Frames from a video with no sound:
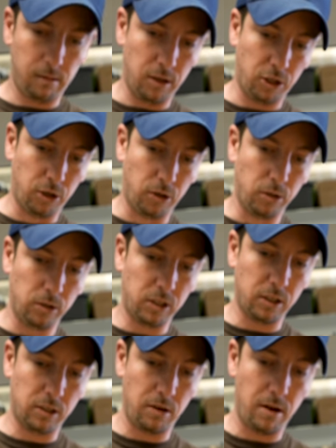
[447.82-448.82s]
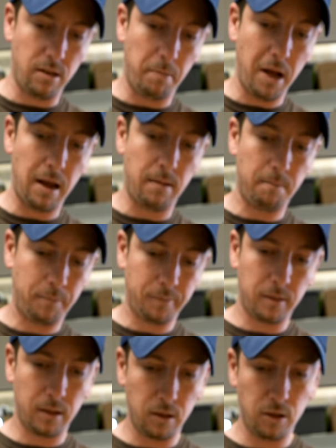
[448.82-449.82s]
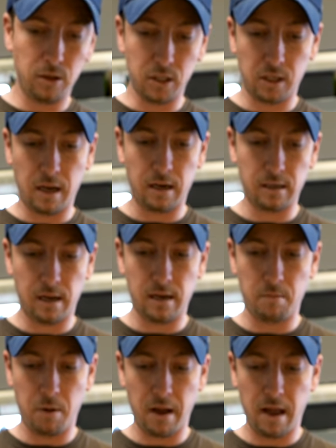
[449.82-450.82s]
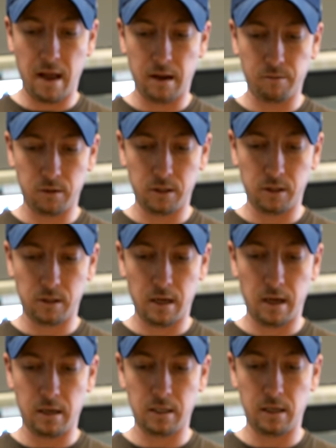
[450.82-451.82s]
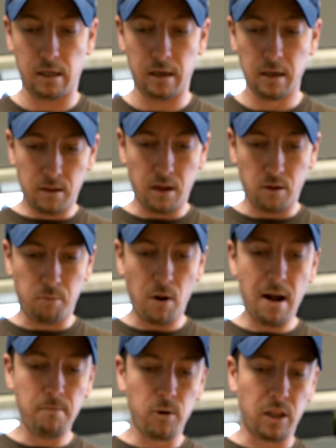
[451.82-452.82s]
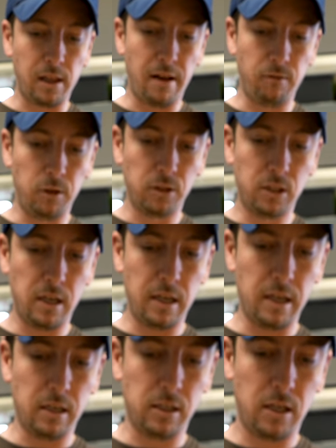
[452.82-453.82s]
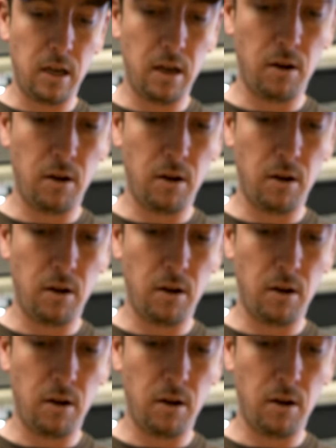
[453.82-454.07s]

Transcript: the screws because they're in the bottom, you just gotta tighten it by hand, which is kind of silly. The other problem with levels is